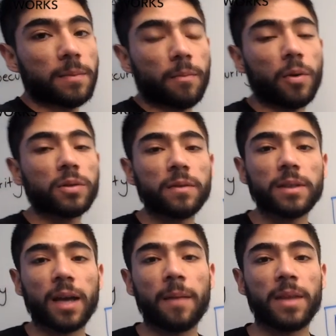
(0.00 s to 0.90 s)
most of the
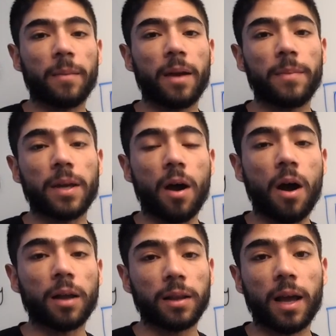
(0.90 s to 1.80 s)
time they might be
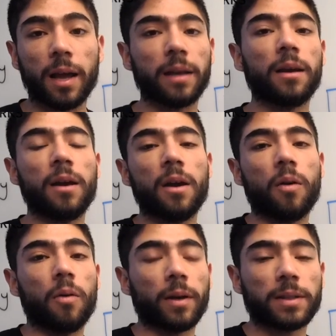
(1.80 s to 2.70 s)
online
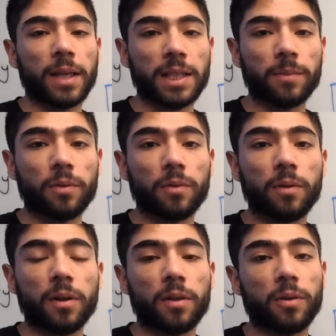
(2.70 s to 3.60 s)
or
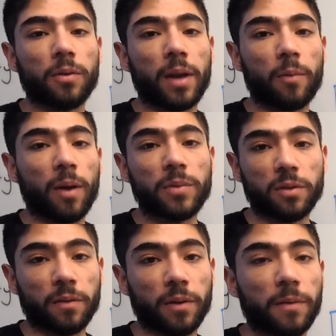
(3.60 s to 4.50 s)
accessible through a web
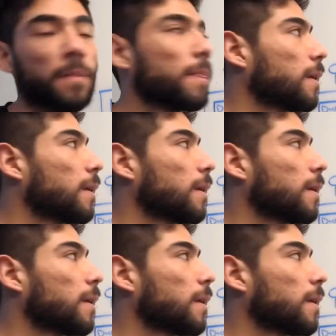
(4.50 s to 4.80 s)
server.